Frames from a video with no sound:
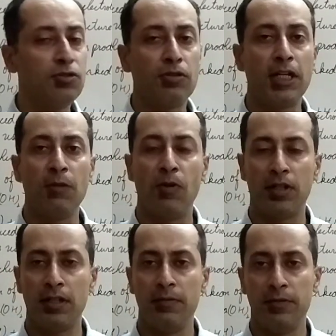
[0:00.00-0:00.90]
soda in
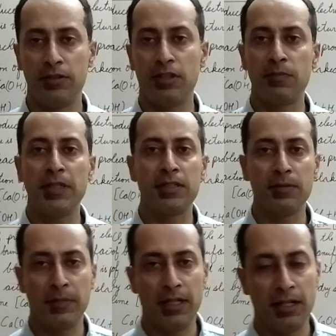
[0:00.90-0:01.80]
water, we just make
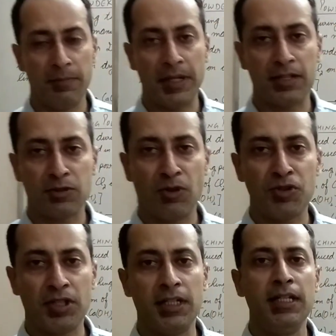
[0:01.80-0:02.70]
a
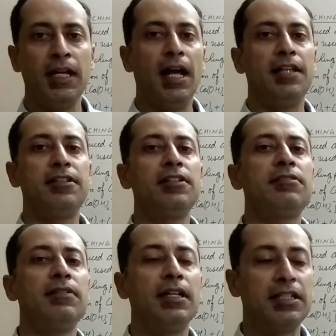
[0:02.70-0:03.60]
solution and
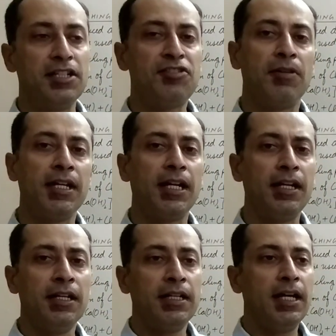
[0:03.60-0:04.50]
just drink
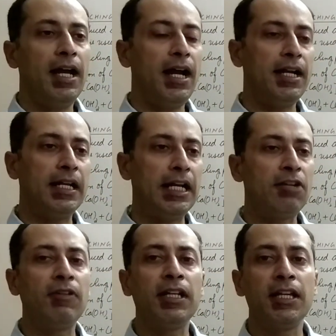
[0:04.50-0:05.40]
it, and
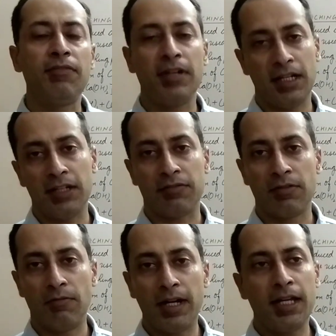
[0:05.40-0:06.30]
it will give
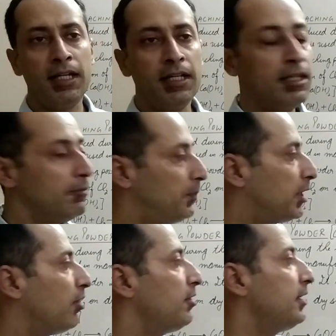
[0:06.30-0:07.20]
relief. Why?
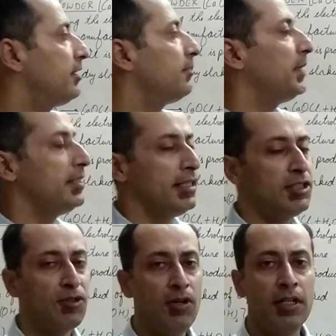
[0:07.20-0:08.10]
Because it's a basic
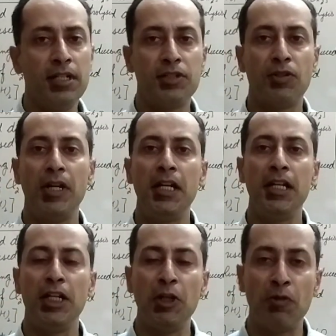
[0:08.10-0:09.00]
salt, so
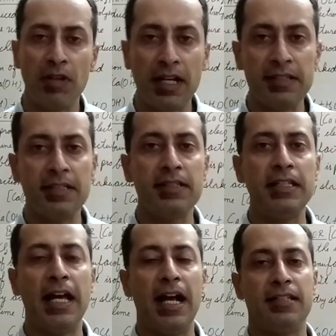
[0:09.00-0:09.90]
it neutralizes
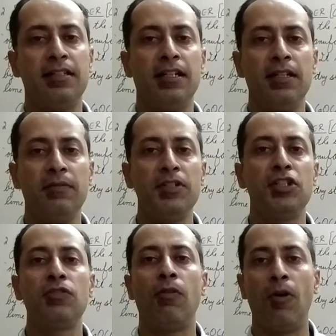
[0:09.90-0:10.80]
the acid which
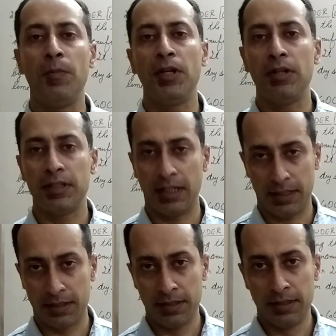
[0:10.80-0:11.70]
is formed during
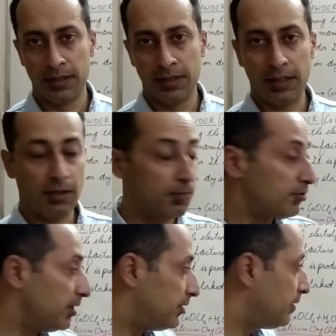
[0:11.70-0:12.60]
that
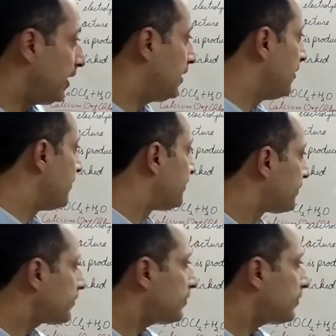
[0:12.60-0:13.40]
process, right?